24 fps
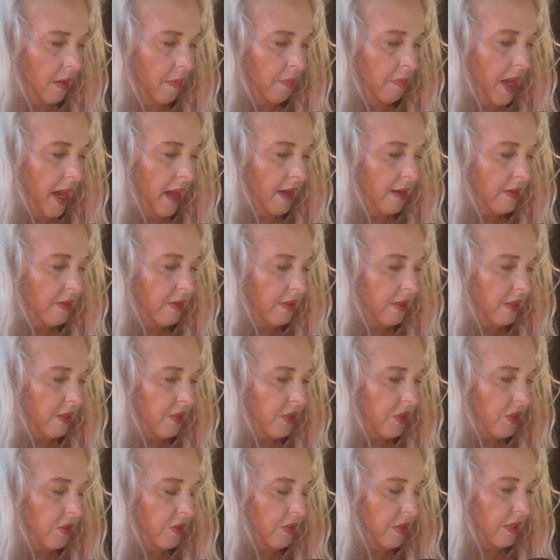patterns
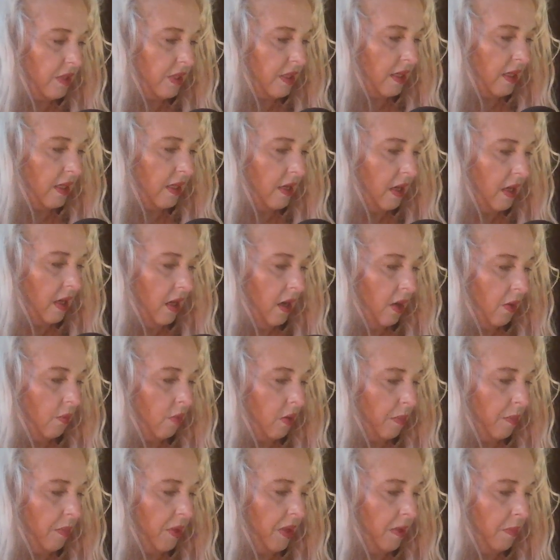that you see
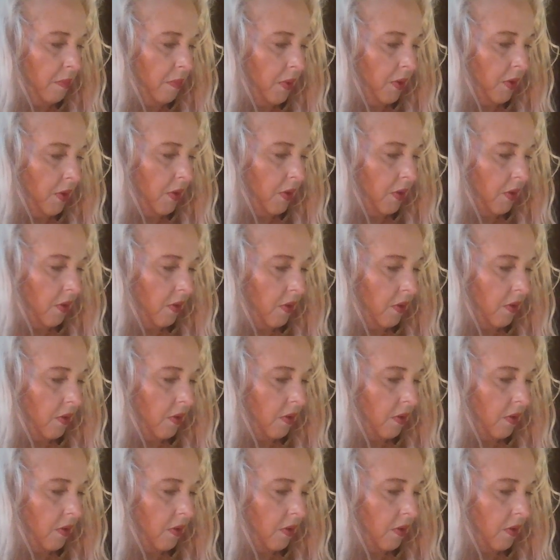where people,